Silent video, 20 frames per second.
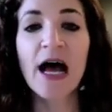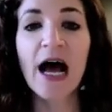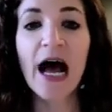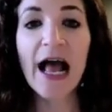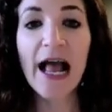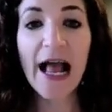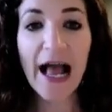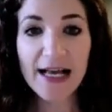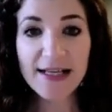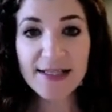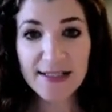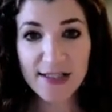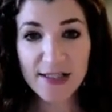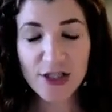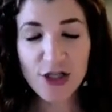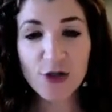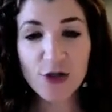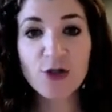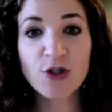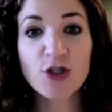I ask
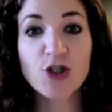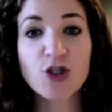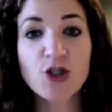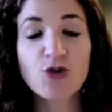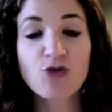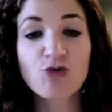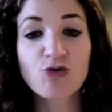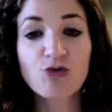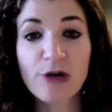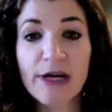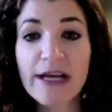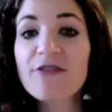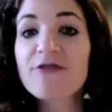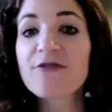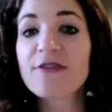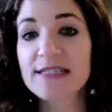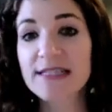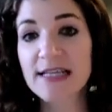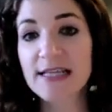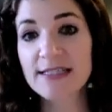students to
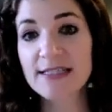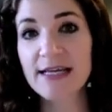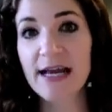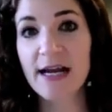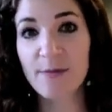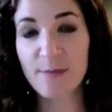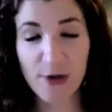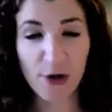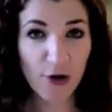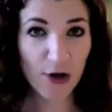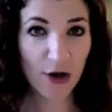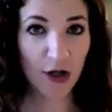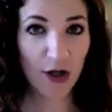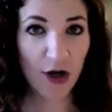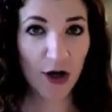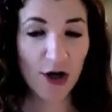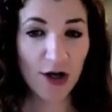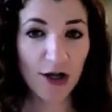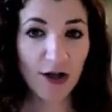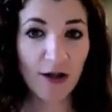revisit an empirical
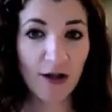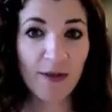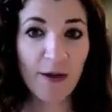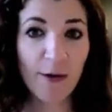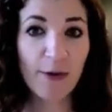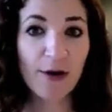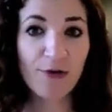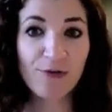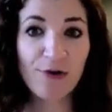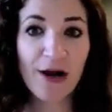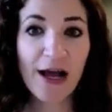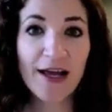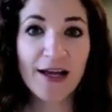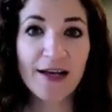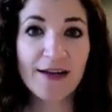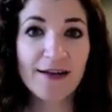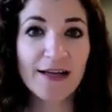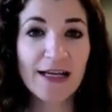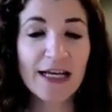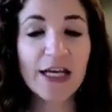article that we
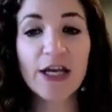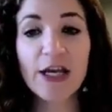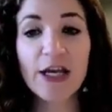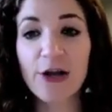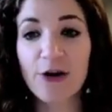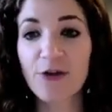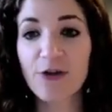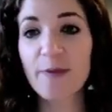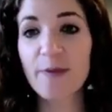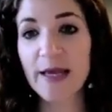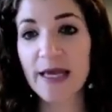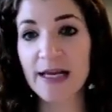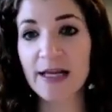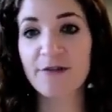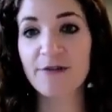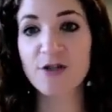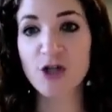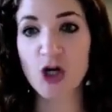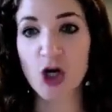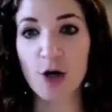read near the beginning
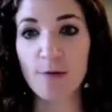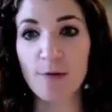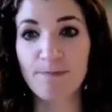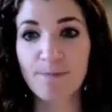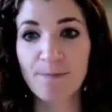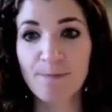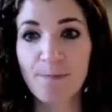of term.